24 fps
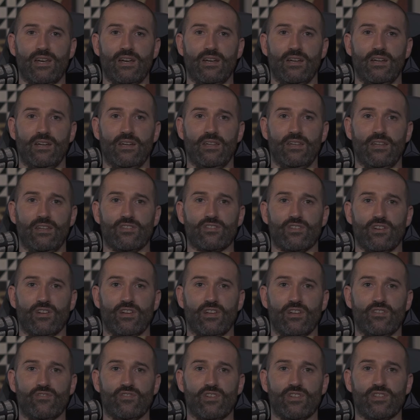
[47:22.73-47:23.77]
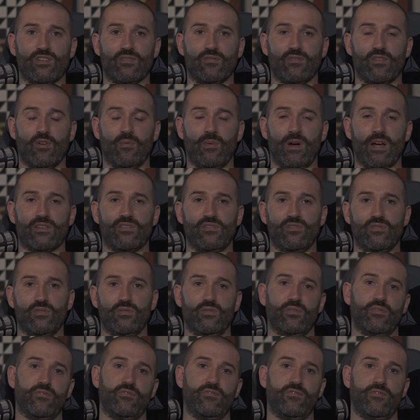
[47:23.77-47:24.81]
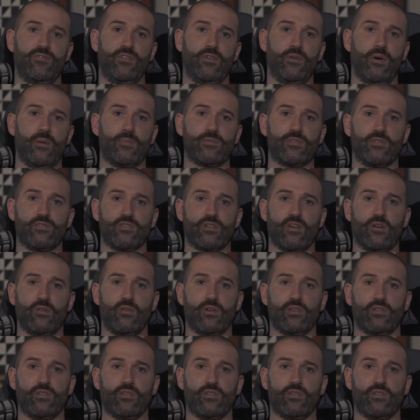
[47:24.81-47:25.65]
and it's kind of interesting to go back to a few episodes ago.